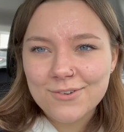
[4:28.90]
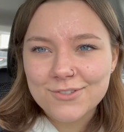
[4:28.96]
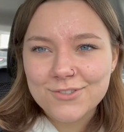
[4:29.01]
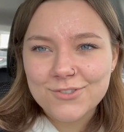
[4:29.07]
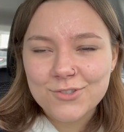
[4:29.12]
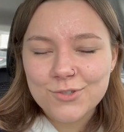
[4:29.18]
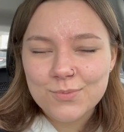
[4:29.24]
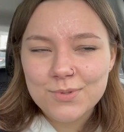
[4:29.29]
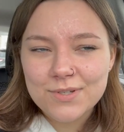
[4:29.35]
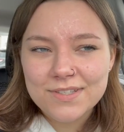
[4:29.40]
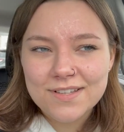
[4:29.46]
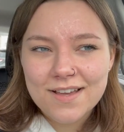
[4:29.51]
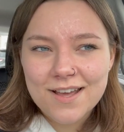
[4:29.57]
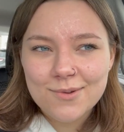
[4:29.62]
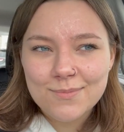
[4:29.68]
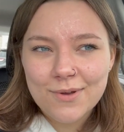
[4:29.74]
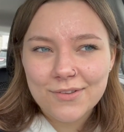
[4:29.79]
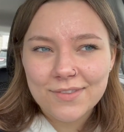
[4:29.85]
was super
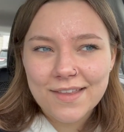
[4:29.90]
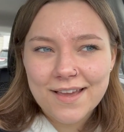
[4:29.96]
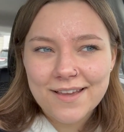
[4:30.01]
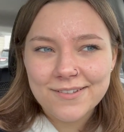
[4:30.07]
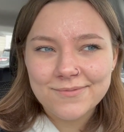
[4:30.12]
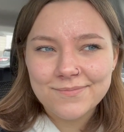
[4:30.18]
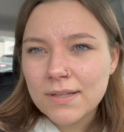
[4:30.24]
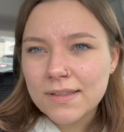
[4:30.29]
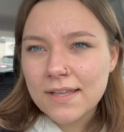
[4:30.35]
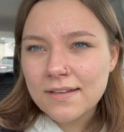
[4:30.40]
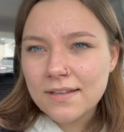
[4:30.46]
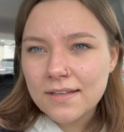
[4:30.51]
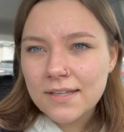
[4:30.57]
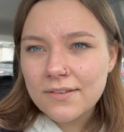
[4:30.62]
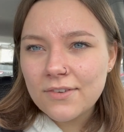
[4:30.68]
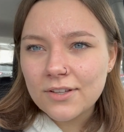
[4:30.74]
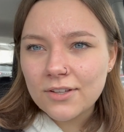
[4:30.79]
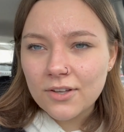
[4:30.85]
sad about that. But they didn't
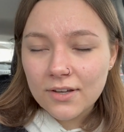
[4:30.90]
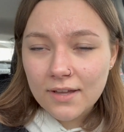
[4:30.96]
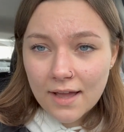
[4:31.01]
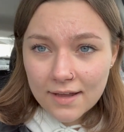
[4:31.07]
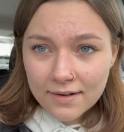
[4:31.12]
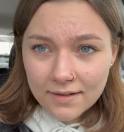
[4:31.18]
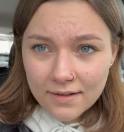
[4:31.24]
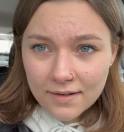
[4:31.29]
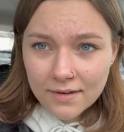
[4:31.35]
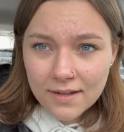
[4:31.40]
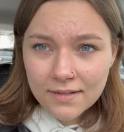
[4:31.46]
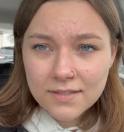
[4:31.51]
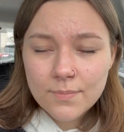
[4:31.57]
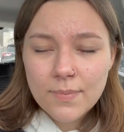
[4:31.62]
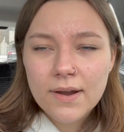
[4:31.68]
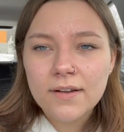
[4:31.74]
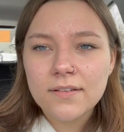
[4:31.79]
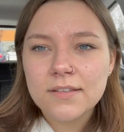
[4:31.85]
even look at it. It's
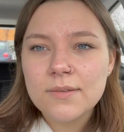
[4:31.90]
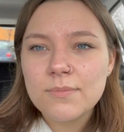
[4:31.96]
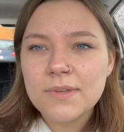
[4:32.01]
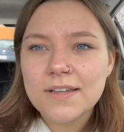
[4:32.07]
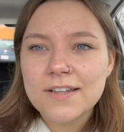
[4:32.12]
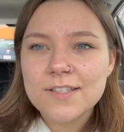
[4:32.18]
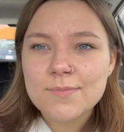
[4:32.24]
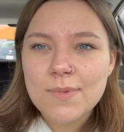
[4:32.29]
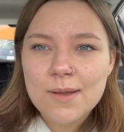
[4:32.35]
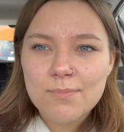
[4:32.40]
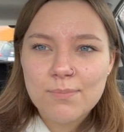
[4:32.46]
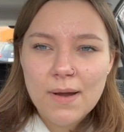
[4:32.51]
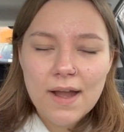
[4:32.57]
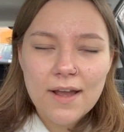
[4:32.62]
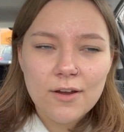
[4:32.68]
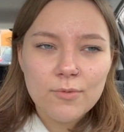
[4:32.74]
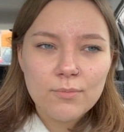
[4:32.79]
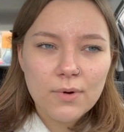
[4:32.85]
apparently because my
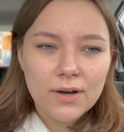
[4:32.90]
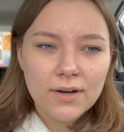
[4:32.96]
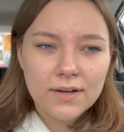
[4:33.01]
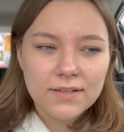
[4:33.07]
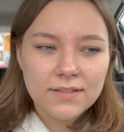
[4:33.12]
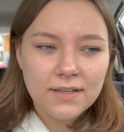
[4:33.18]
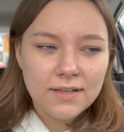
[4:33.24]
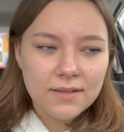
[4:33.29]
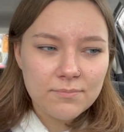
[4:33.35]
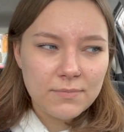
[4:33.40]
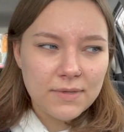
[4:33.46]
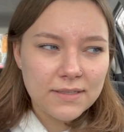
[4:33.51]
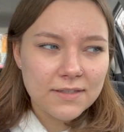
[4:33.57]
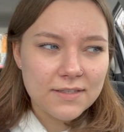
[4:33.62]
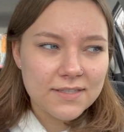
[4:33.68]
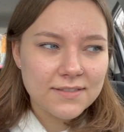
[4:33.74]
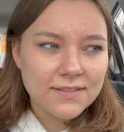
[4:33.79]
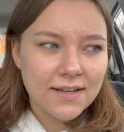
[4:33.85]
biomark didn't meet
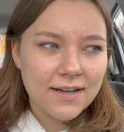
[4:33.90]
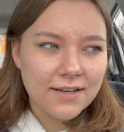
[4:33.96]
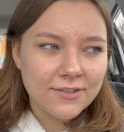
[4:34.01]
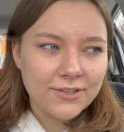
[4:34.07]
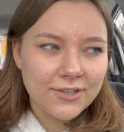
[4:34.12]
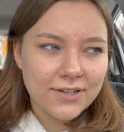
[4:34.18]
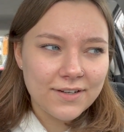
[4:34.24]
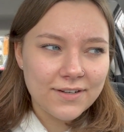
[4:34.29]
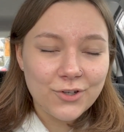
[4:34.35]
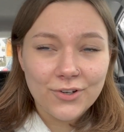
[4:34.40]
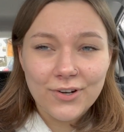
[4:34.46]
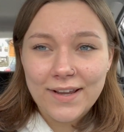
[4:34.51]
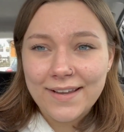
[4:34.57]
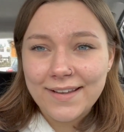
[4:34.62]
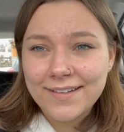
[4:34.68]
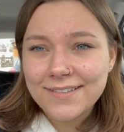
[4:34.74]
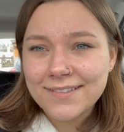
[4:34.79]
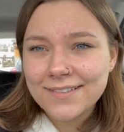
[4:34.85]
the standard
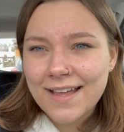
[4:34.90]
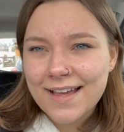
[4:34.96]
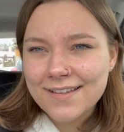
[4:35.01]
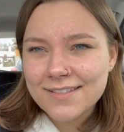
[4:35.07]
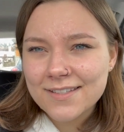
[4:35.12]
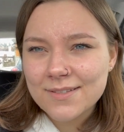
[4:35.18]
grade last